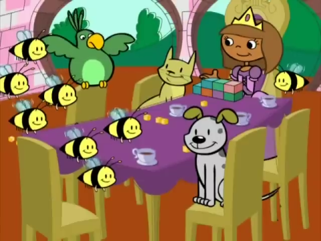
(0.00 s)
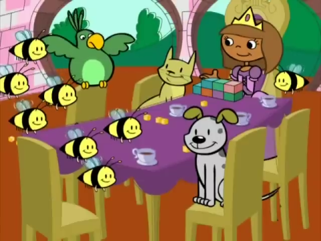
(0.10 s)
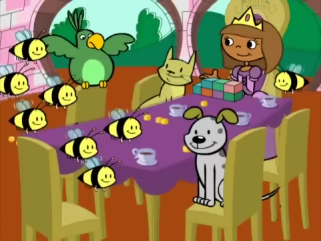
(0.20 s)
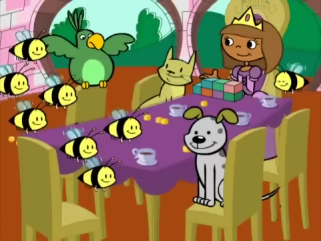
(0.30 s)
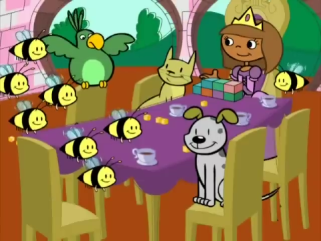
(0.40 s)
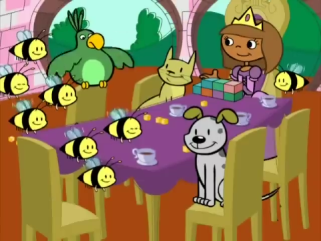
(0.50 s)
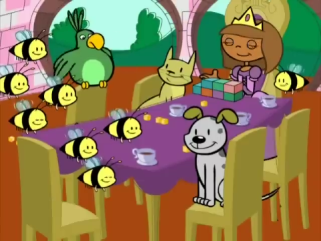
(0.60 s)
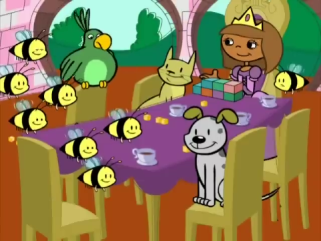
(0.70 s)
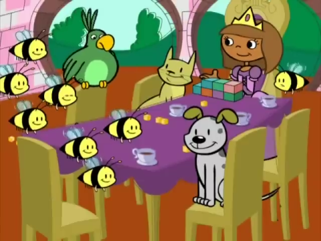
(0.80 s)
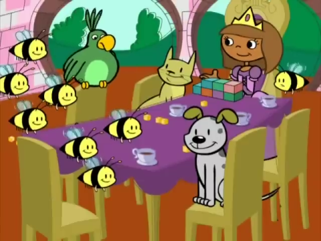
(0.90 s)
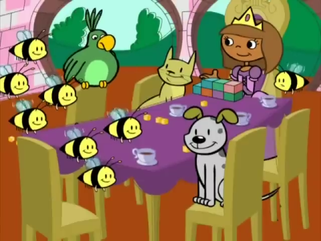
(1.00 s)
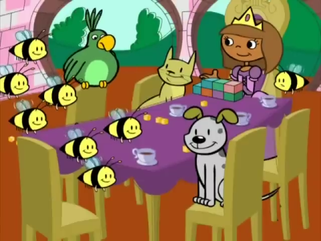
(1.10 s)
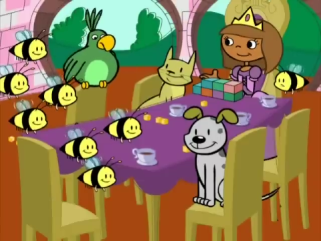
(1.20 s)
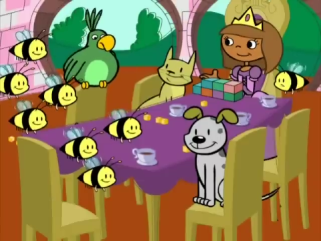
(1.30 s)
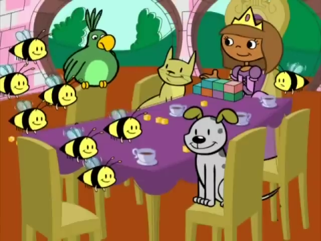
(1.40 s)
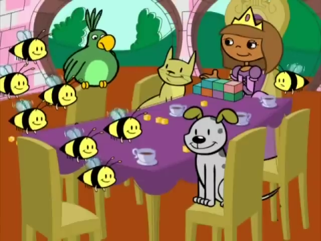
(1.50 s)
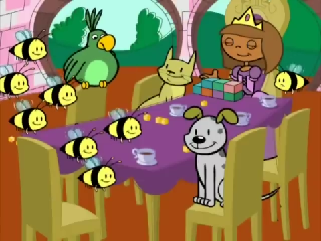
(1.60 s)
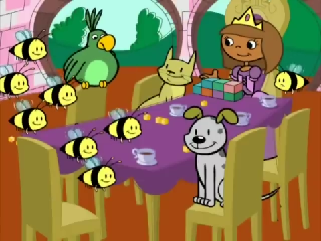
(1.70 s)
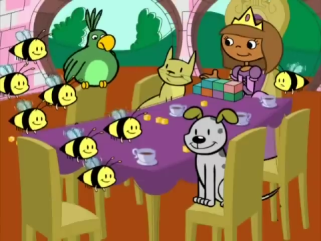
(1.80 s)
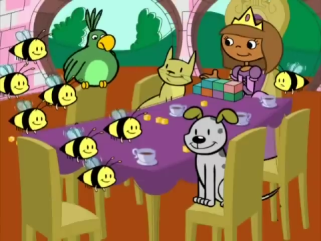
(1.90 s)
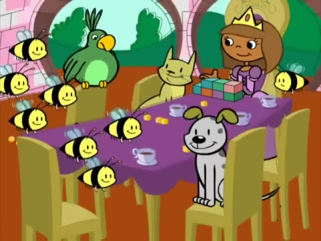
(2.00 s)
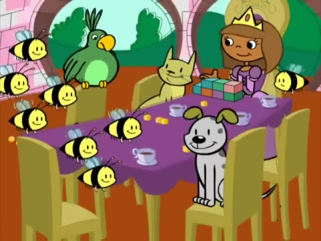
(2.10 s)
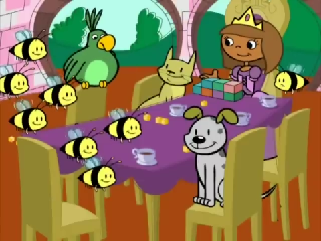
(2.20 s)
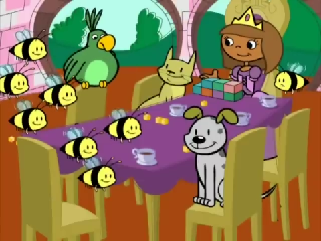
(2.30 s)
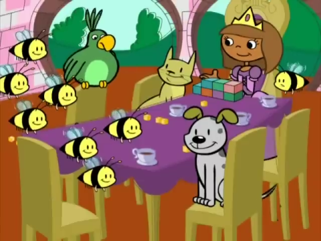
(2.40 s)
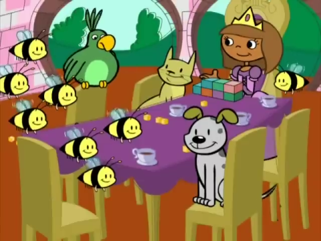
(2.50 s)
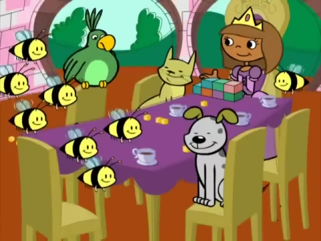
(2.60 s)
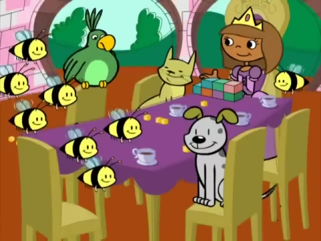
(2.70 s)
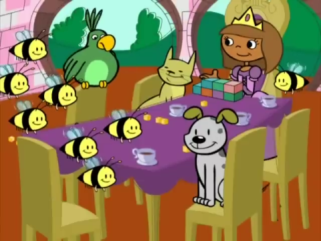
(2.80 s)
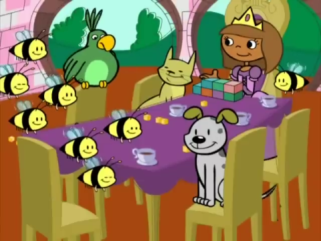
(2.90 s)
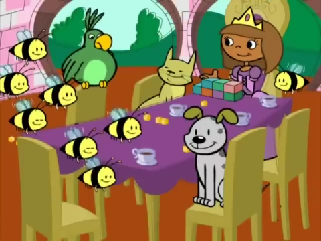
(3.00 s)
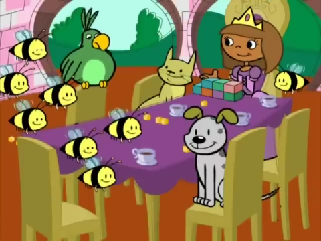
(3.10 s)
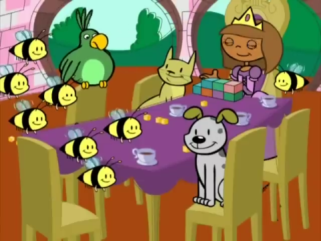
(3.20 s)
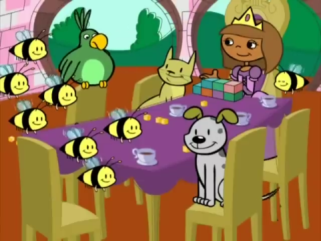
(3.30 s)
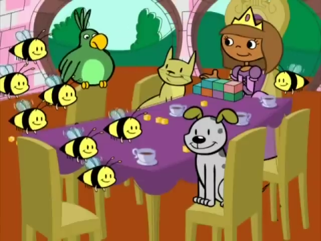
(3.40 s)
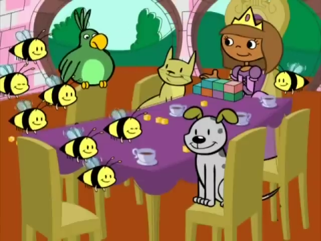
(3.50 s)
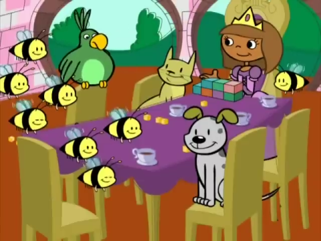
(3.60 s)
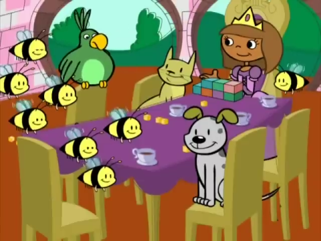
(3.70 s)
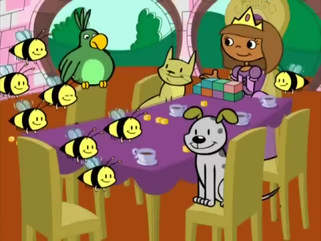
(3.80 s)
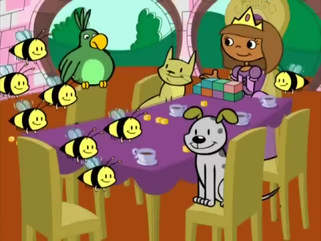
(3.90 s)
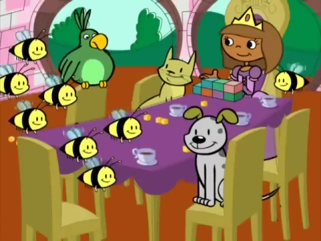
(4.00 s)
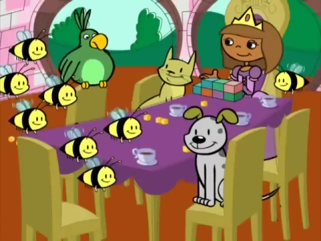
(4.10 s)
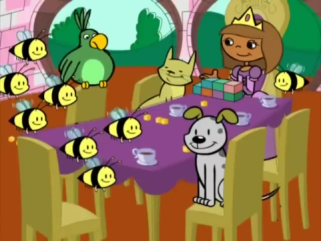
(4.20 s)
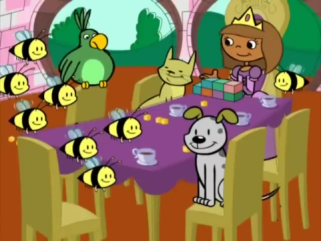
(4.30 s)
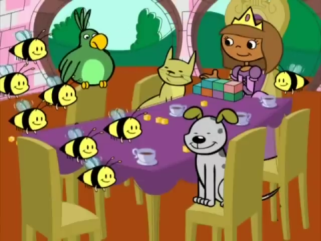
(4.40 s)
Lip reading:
Nobody's mouth can be seen.